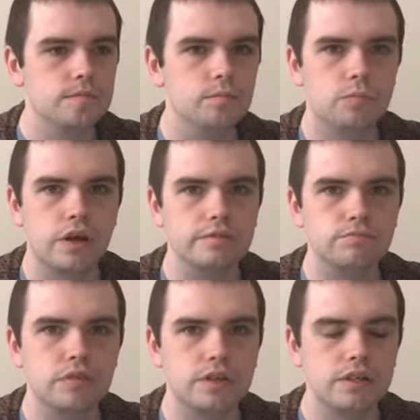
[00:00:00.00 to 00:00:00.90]
But it's
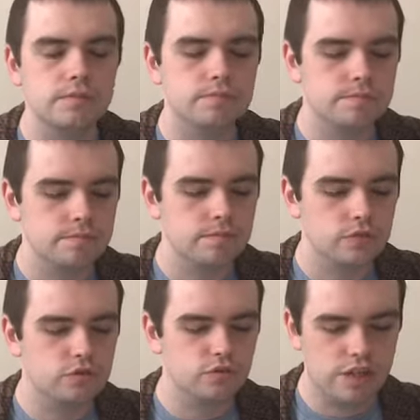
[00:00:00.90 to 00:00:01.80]
brilliant.
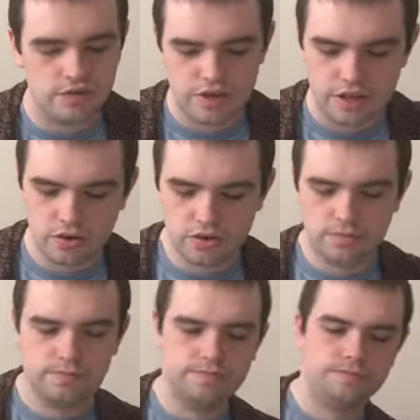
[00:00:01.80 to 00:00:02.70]
It's really, really good.
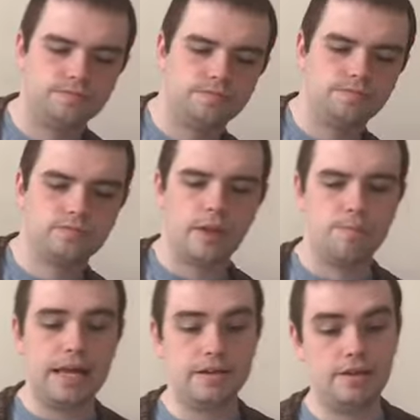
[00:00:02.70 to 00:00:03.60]
And
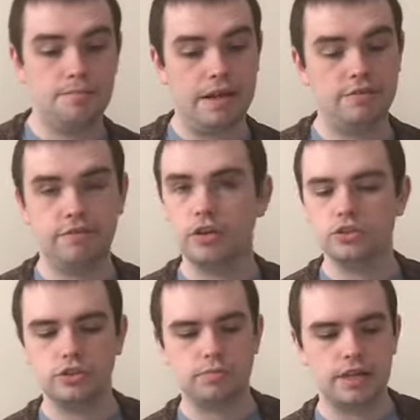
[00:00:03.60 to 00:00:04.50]
Ben
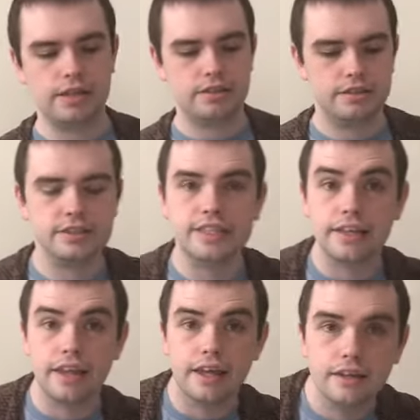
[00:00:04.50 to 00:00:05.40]
Foster plays
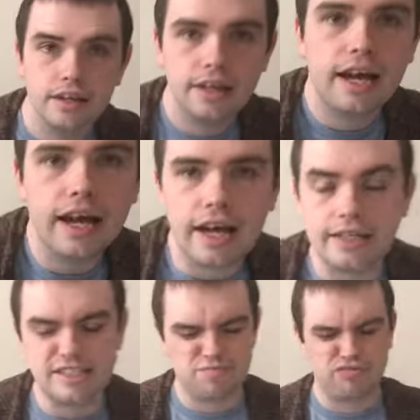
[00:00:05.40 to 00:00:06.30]
Stanley, and
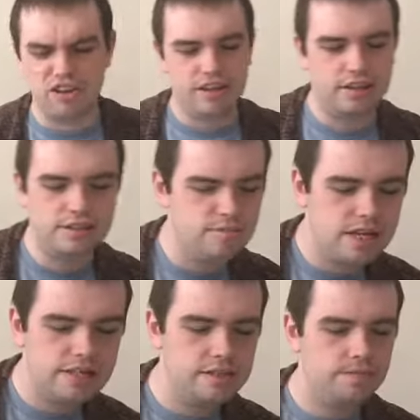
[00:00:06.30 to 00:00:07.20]
he's brilliant. He's
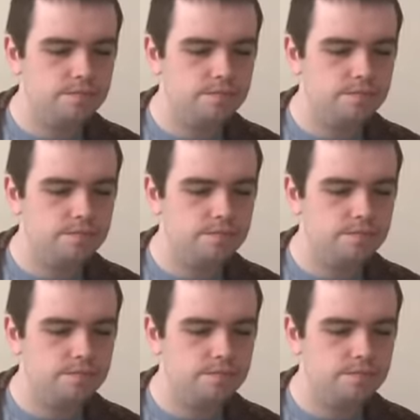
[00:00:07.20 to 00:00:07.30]
amazing.